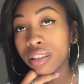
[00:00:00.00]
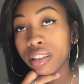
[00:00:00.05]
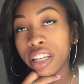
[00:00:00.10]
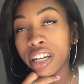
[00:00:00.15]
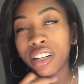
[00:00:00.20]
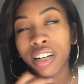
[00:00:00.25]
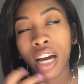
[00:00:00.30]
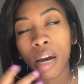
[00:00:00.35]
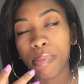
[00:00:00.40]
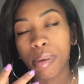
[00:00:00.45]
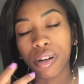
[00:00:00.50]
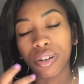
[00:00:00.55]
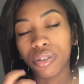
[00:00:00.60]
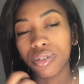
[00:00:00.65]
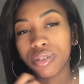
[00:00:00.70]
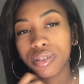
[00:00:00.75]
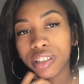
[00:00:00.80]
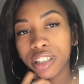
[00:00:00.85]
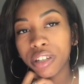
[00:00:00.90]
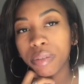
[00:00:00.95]
They're not
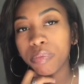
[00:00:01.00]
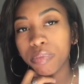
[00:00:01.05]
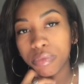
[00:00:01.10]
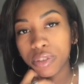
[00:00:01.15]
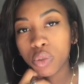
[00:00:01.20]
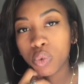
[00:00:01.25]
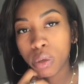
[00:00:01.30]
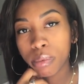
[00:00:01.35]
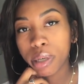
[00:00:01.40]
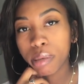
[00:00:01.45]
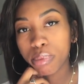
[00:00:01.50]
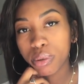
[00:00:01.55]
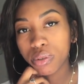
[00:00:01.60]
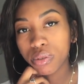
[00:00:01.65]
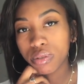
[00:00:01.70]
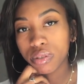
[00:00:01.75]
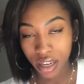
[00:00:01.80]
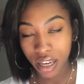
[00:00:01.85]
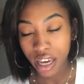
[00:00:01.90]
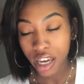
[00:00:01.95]
puddles, they're swimming
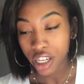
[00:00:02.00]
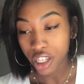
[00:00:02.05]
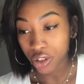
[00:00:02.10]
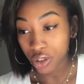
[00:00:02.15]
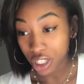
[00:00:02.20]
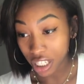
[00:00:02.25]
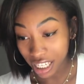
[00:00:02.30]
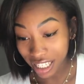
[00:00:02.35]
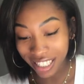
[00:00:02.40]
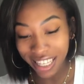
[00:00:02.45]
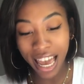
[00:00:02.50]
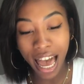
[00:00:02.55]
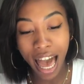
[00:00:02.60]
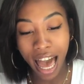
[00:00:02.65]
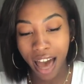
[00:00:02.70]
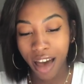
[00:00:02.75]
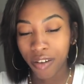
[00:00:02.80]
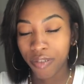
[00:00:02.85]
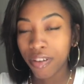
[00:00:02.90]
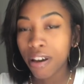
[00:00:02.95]
pools. You need to
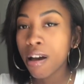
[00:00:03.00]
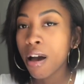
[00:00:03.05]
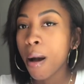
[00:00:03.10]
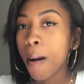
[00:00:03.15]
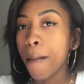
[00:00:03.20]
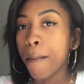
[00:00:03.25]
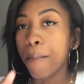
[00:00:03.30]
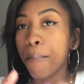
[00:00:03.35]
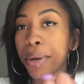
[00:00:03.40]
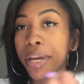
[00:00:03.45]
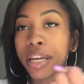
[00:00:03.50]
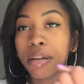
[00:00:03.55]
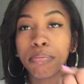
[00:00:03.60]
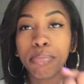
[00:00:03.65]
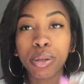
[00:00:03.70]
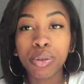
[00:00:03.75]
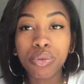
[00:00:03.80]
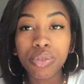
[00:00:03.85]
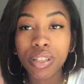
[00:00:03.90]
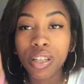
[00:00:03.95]
have
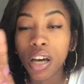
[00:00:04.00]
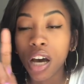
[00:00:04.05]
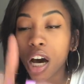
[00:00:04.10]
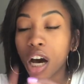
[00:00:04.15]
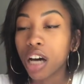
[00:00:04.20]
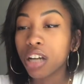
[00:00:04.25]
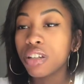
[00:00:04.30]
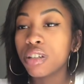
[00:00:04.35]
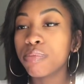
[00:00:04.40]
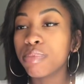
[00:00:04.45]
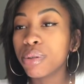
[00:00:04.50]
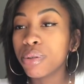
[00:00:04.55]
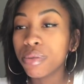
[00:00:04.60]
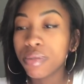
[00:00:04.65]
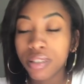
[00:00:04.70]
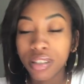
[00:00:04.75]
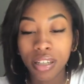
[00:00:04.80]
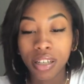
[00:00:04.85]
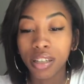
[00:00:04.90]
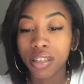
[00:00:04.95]
bean boots, hunter
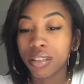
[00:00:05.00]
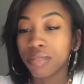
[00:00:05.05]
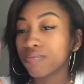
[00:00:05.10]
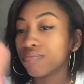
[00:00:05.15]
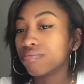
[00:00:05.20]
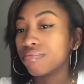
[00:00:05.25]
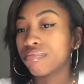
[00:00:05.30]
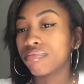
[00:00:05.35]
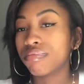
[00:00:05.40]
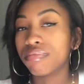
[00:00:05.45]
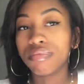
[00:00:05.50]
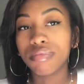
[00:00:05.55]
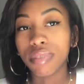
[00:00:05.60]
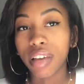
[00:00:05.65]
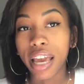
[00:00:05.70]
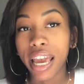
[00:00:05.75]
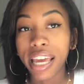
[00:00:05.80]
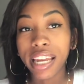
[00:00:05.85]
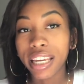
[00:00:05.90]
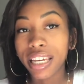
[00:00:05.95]
boots,
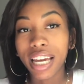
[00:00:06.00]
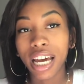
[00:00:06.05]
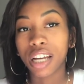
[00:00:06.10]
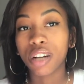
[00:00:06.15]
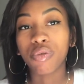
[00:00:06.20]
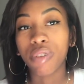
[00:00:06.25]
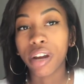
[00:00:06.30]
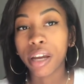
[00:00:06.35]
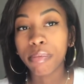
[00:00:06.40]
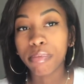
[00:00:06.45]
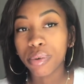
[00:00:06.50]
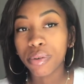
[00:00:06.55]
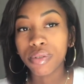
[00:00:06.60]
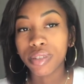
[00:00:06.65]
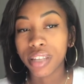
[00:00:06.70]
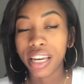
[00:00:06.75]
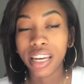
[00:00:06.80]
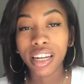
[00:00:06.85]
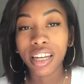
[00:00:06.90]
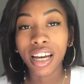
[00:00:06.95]
any kind of rain
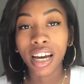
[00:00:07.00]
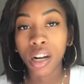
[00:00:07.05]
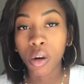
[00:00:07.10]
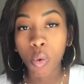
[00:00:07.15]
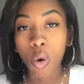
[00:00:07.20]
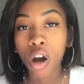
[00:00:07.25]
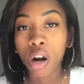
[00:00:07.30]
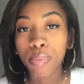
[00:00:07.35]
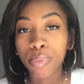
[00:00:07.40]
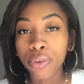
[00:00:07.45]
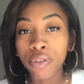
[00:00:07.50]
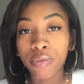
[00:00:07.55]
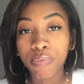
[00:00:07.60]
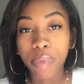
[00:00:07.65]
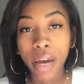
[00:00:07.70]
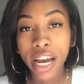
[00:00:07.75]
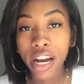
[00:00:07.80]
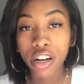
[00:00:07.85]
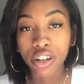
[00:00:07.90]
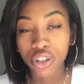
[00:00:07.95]
boots, any kind of waterproof
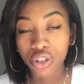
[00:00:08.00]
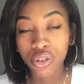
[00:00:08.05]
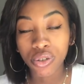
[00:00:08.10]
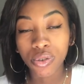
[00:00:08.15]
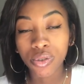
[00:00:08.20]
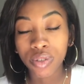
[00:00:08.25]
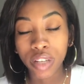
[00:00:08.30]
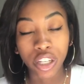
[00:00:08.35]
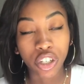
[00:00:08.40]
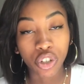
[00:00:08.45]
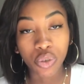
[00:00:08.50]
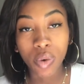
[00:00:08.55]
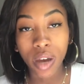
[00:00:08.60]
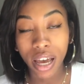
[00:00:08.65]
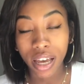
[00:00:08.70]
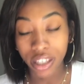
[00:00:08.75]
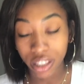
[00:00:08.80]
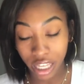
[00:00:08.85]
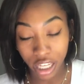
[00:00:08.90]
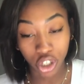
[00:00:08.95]
pair of shoes that you
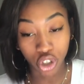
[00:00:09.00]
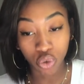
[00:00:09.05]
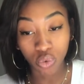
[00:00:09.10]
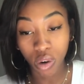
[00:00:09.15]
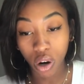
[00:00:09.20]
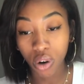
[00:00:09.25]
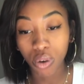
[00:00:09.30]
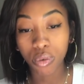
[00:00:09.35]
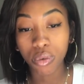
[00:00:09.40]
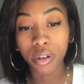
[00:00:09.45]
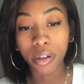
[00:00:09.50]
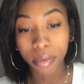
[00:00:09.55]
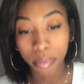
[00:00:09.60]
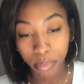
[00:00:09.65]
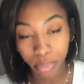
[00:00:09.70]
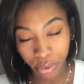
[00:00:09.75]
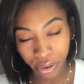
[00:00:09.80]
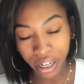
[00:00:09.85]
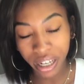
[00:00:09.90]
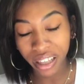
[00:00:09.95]
that you own,
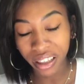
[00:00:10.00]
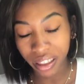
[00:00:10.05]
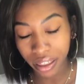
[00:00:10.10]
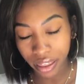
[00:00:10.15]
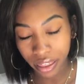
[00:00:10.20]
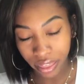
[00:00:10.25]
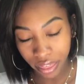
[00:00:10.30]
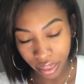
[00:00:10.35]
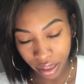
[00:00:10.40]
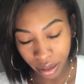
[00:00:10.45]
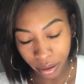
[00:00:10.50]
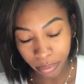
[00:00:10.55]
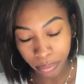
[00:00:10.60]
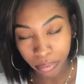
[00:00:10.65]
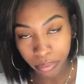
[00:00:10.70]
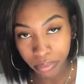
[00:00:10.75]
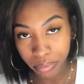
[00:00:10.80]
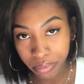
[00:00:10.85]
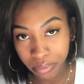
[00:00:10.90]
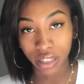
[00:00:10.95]
bring
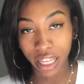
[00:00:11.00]
them.